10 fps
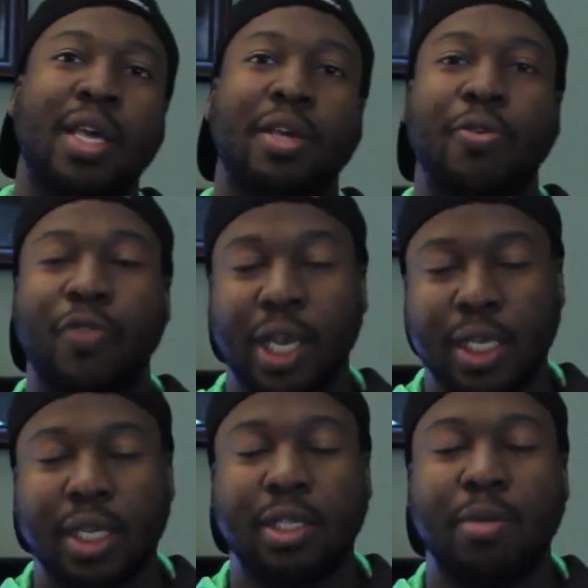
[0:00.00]
Thank you for
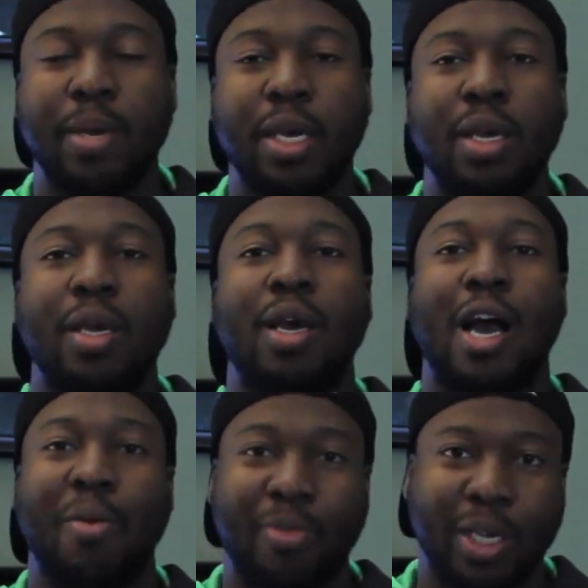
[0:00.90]
listening to me.
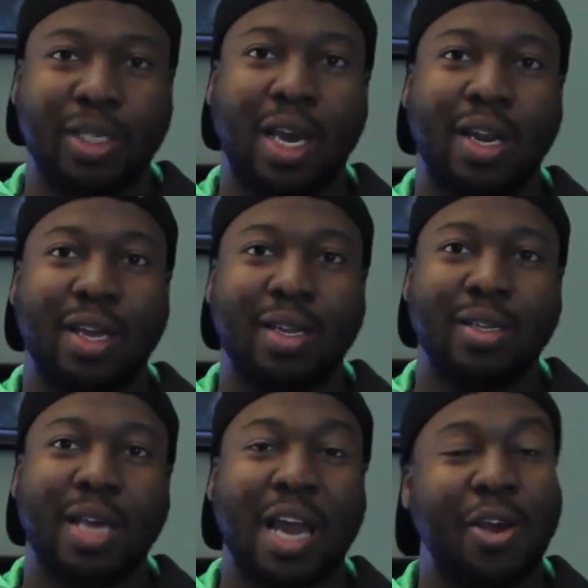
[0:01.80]
I appreciate it.
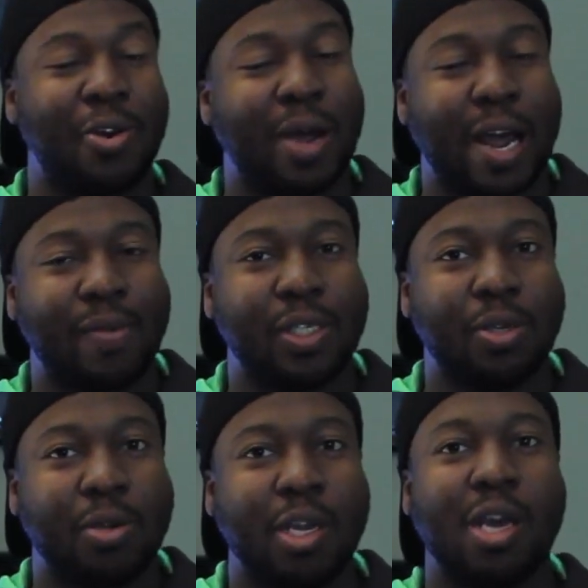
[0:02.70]
I know you don't have
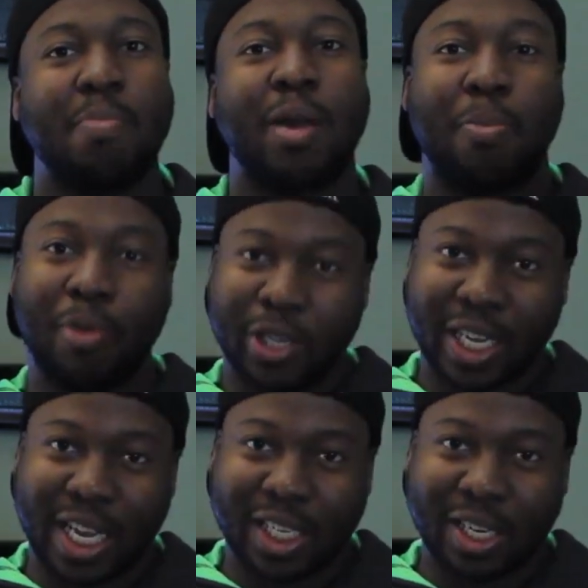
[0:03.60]
to, but I
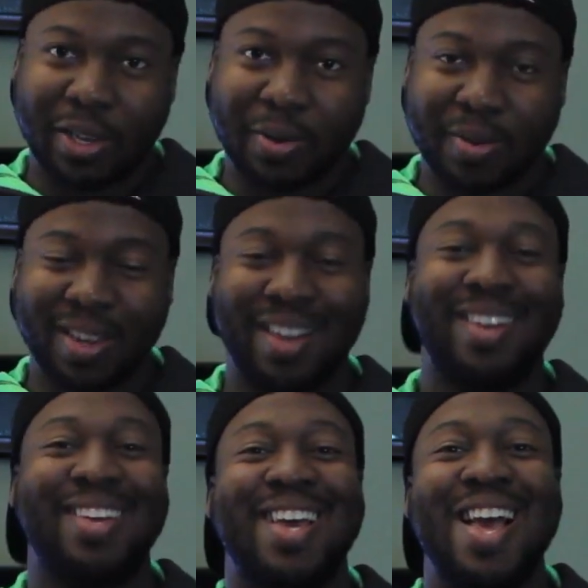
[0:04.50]
appreciate that you do.
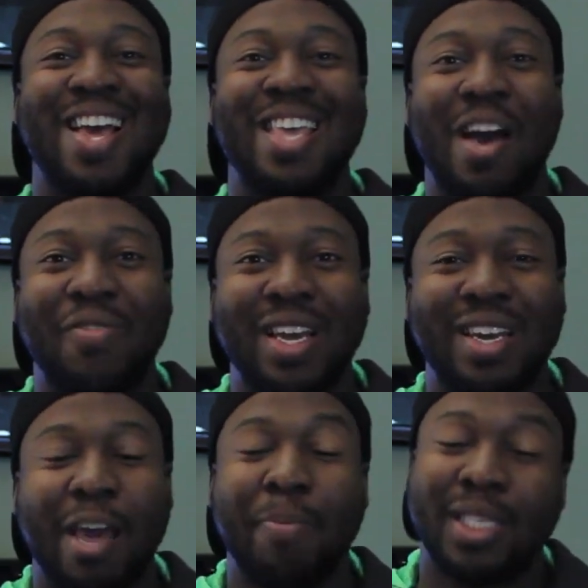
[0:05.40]
Y'all have a good
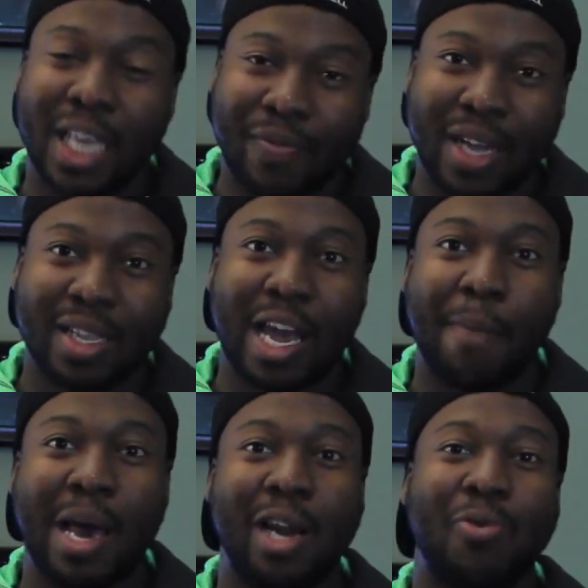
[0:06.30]
day. Be safe out there.
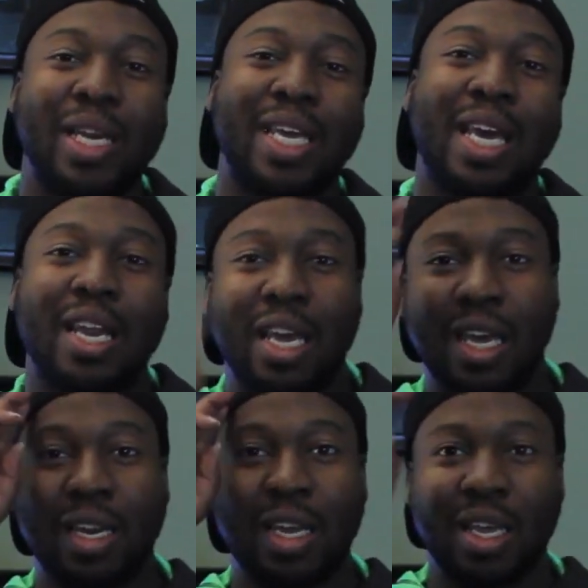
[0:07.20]
Happy Halloween again,
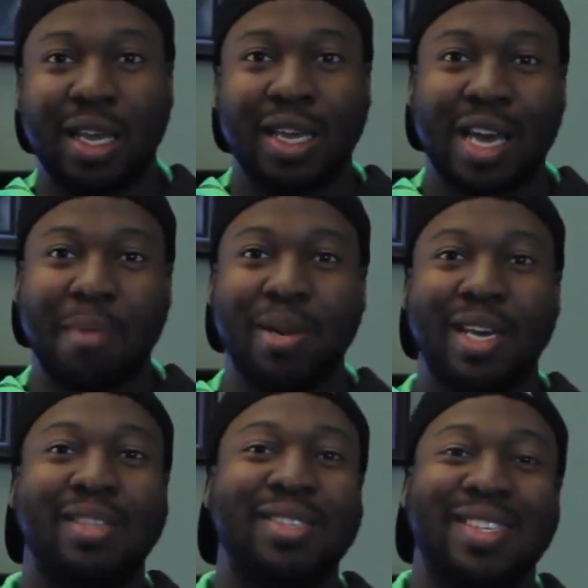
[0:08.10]
and God bless.